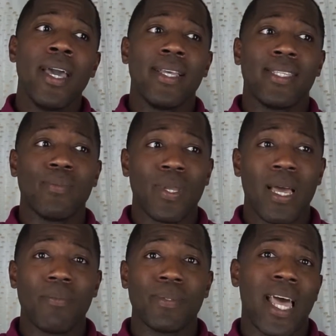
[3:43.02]
and
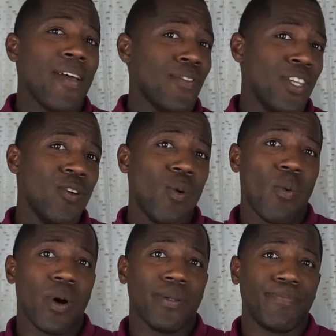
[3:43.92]
sometimes I have to deal
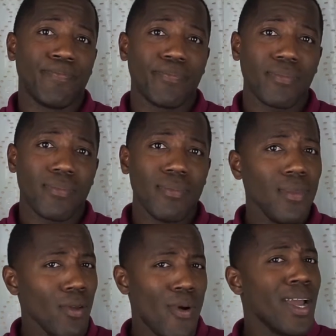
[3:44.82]
with 1.
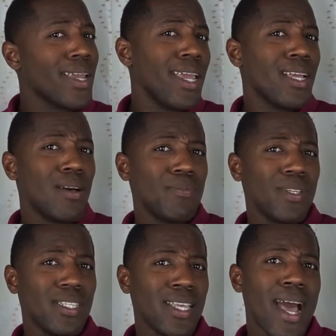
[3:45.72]
Right? Kid comes
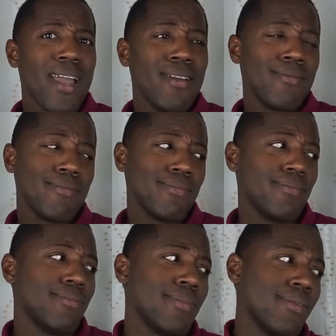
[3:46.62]
in tired.
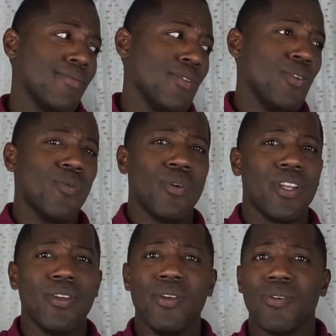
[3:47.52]
What
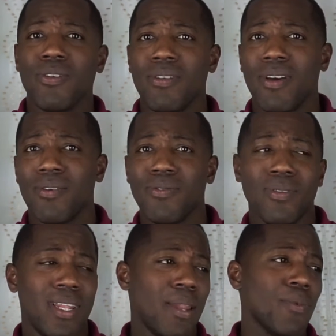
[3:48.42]
do?
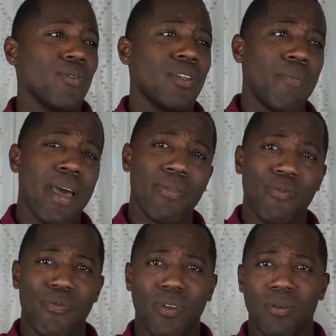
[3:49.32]
Let them go to the
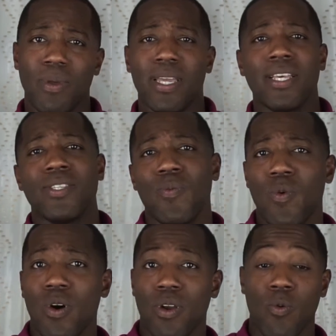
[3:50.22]
bathroom for a little bit, get some
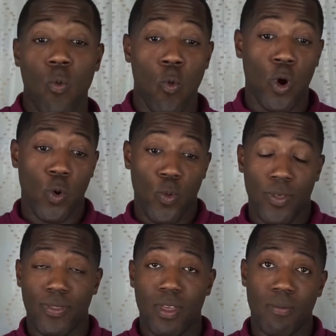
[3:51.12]
water, work
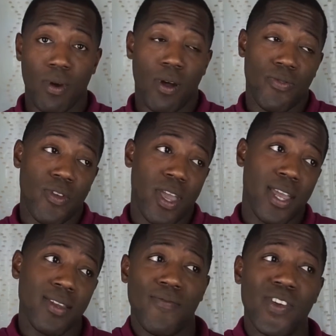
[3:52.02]
with them on their
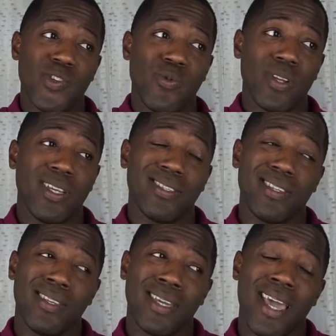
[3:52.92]
individual needs.
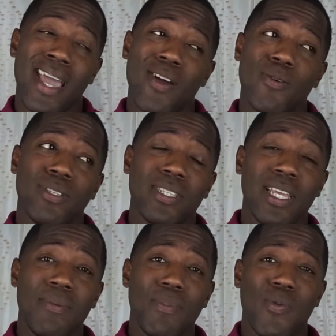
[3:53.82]
Can't go to
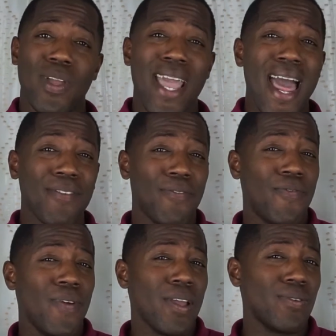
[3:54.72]
sleep, but we got to
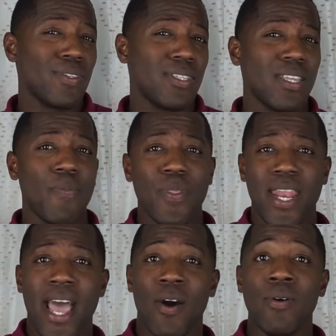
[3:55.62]
figure
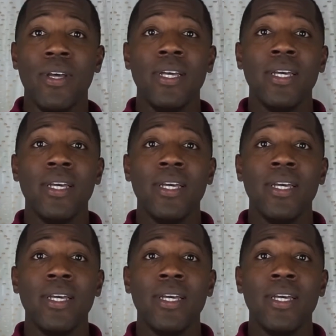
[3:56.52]
something out